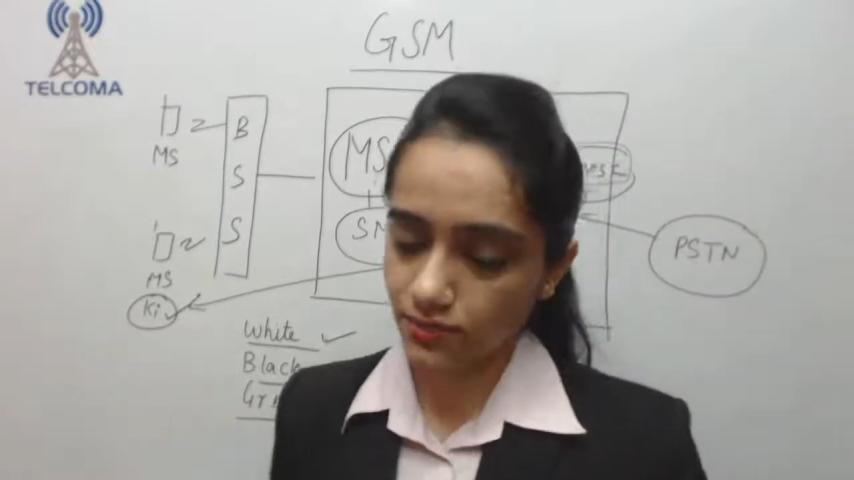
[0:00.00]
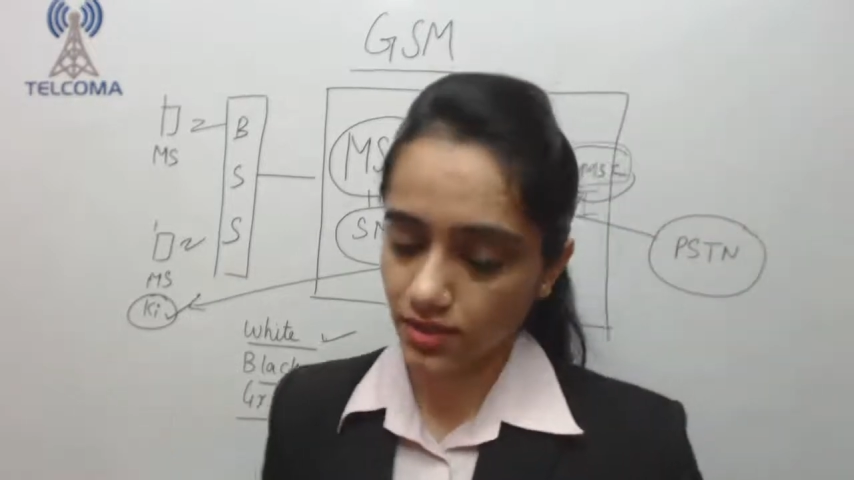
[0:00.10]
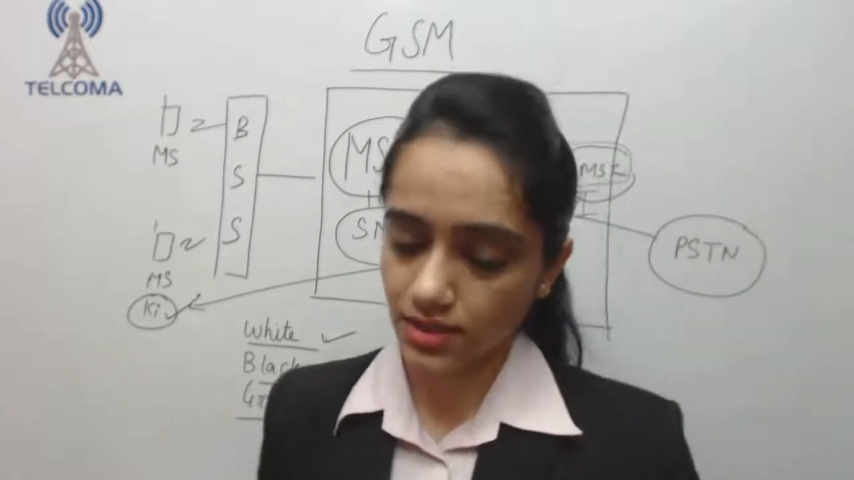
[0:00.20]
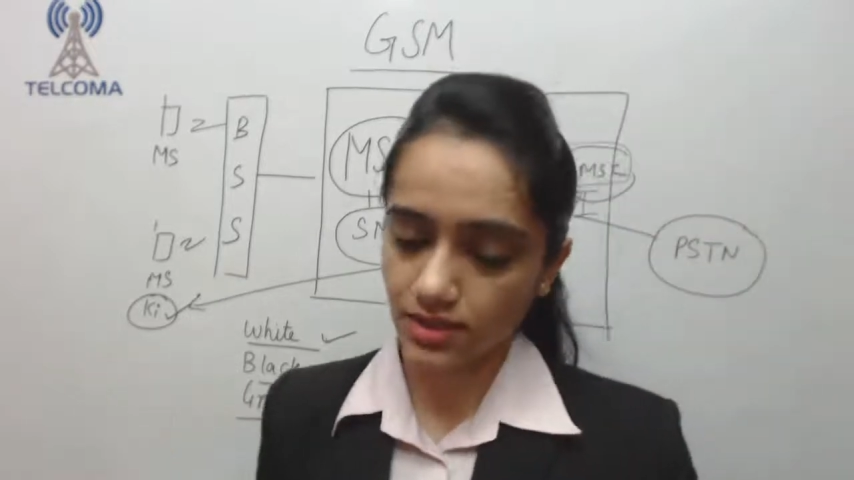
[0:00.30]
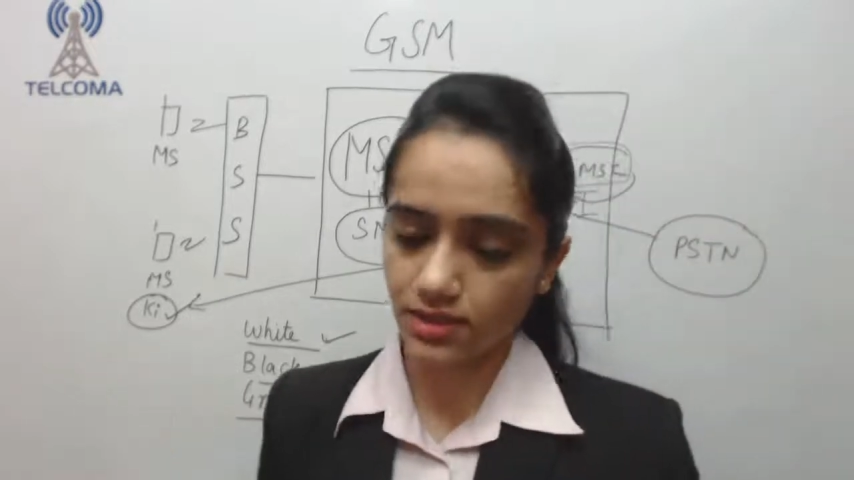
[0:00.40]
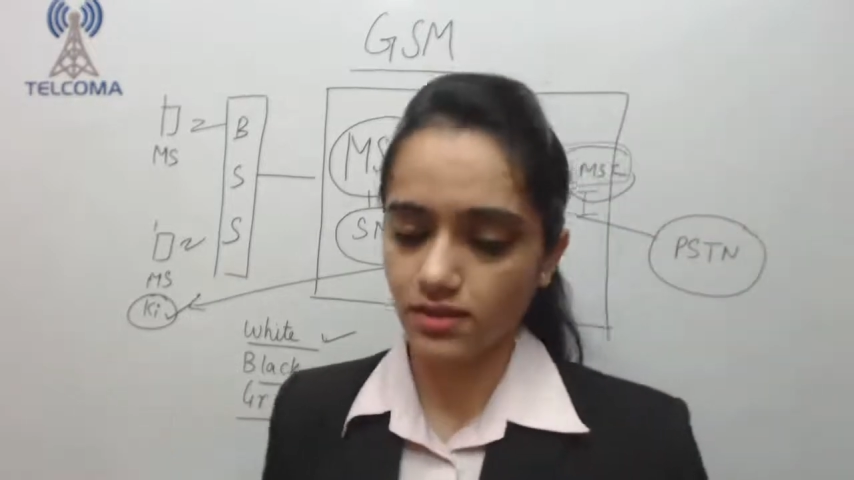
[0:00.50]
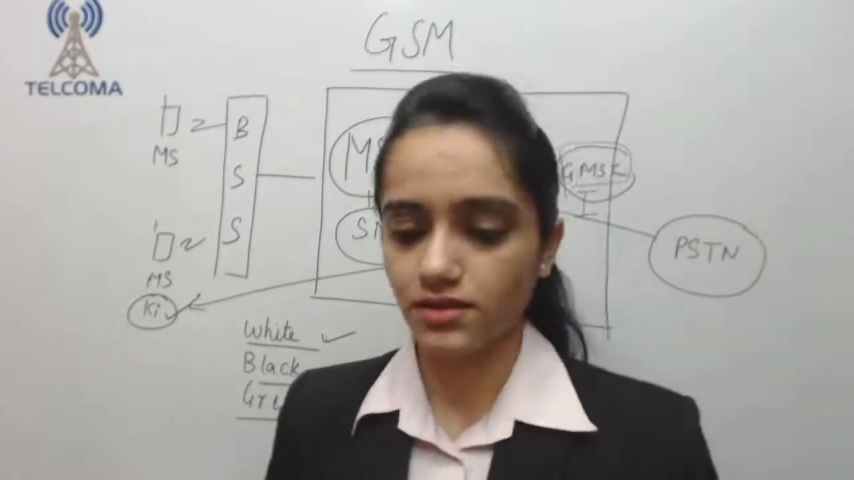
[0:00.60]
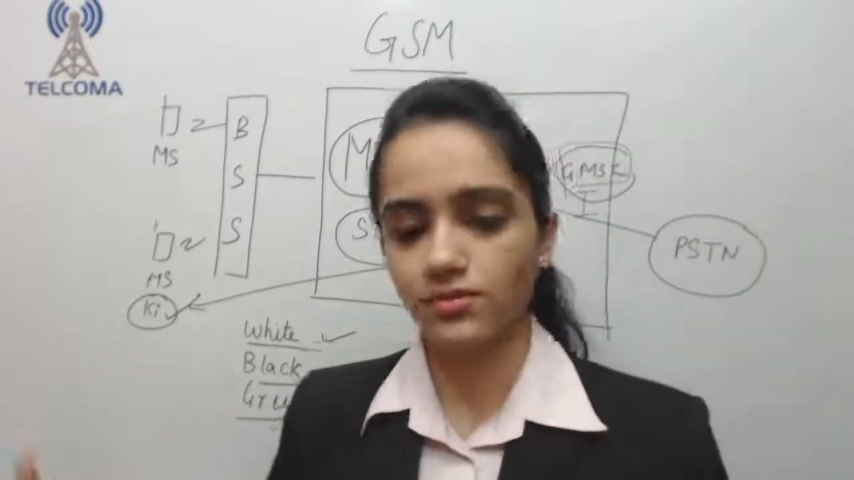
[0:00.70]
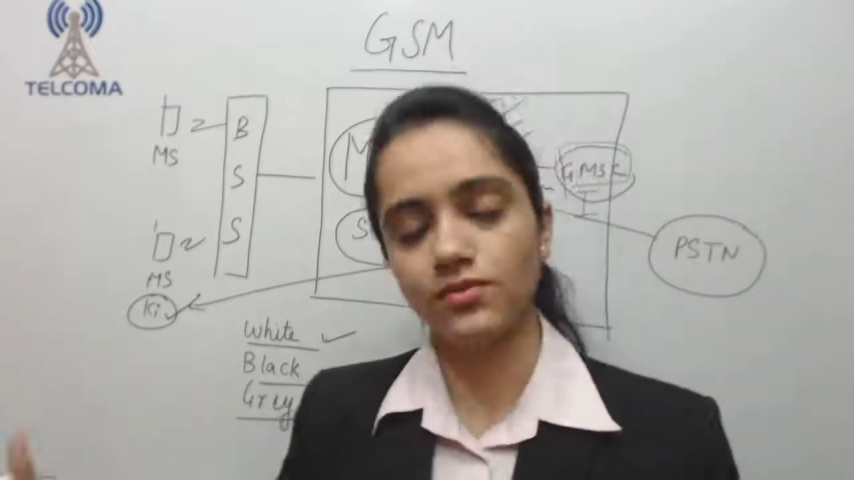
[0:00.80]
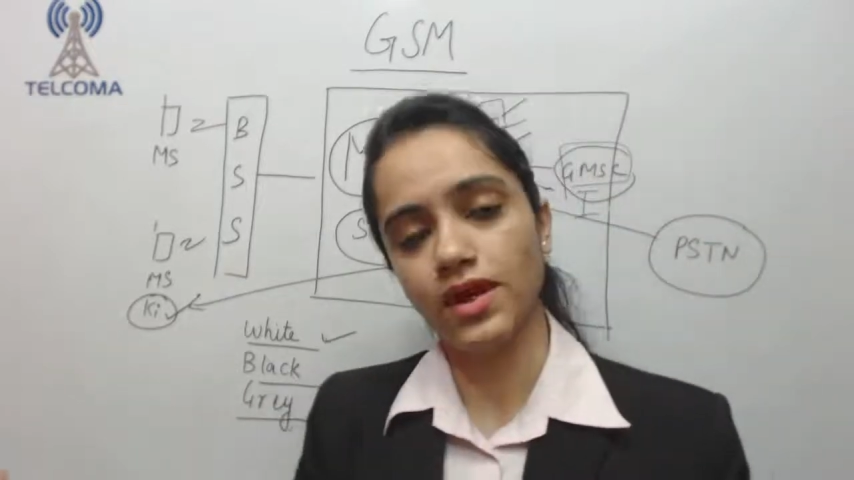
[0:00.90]
from
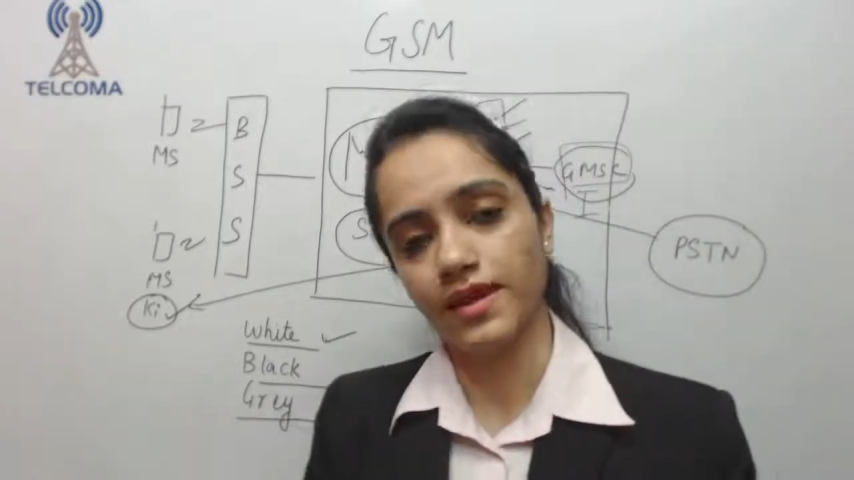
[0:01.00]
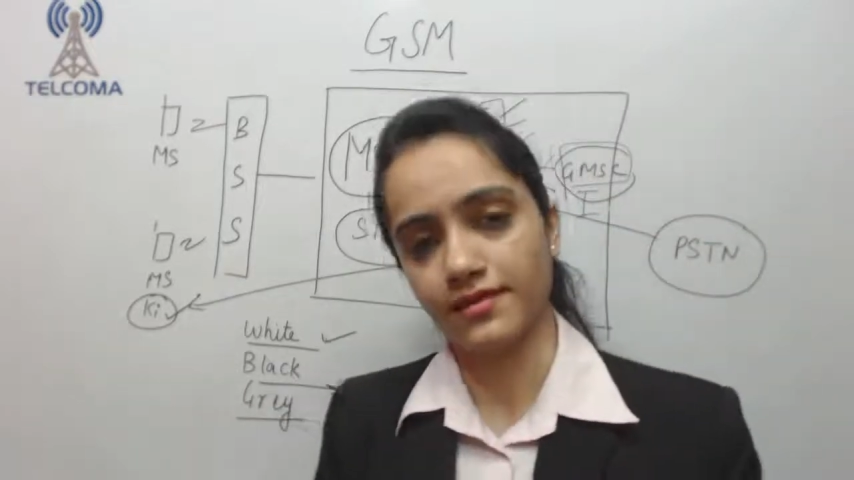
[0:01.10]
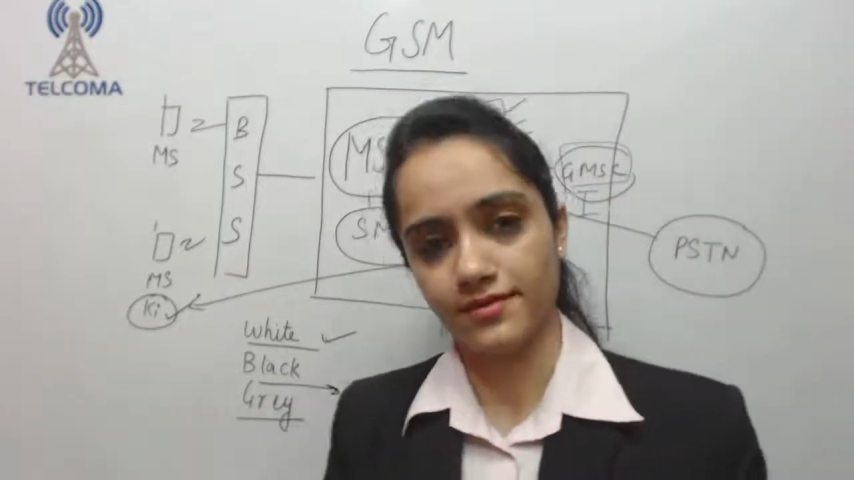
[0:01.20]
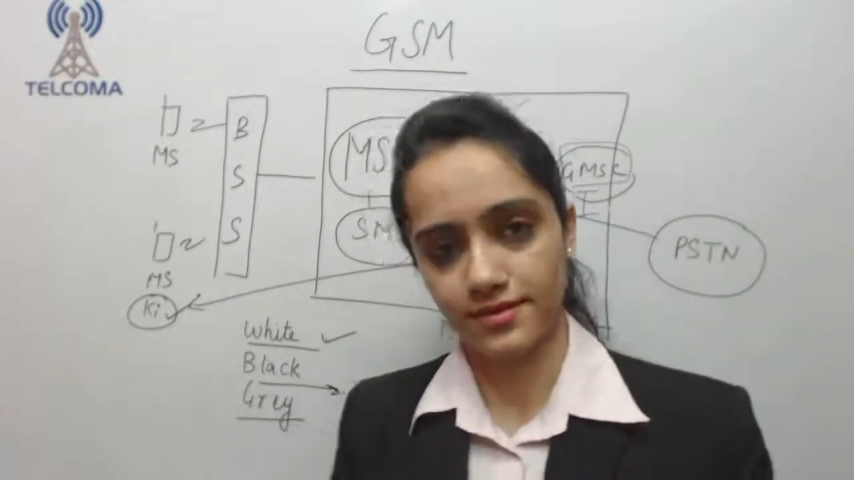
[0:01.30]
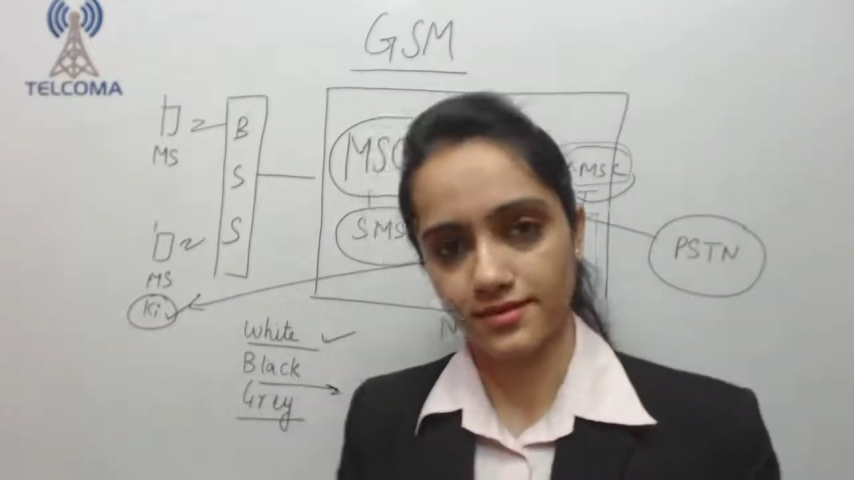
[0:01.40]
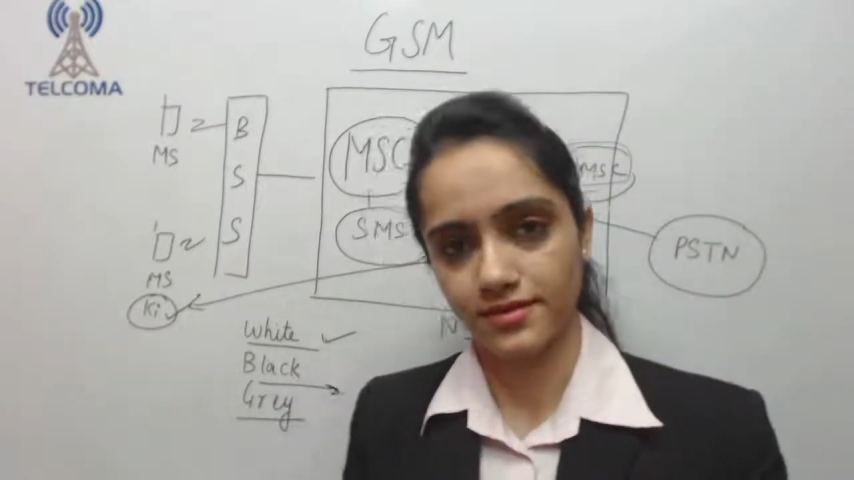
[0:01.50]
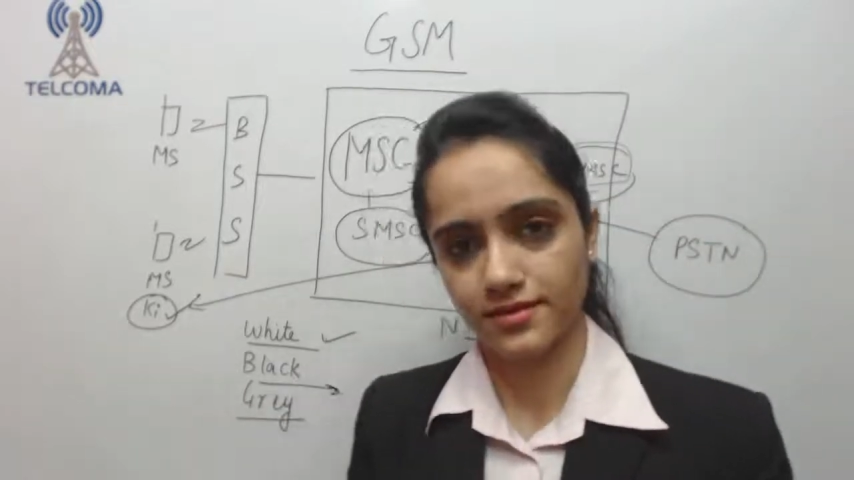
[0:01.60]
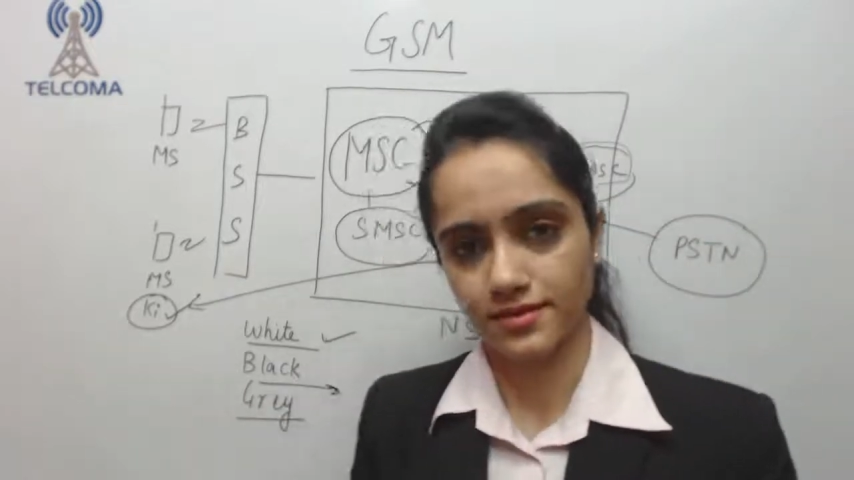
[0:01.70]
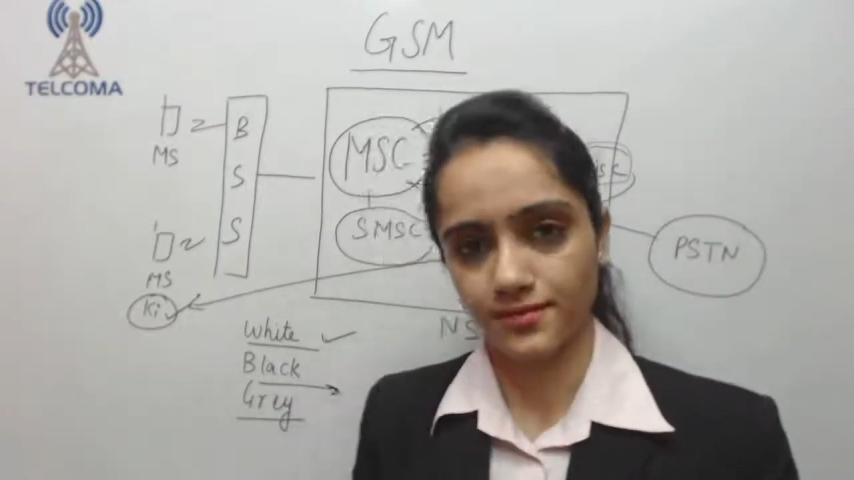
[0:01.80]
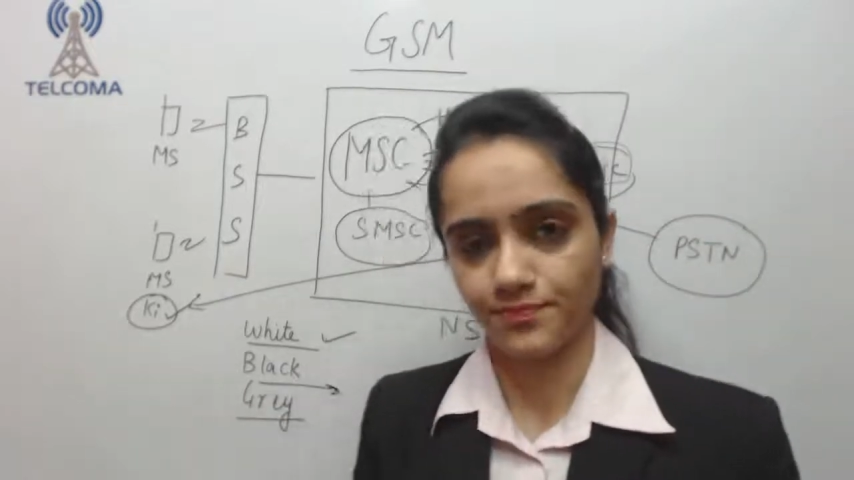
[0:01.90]
country to another country.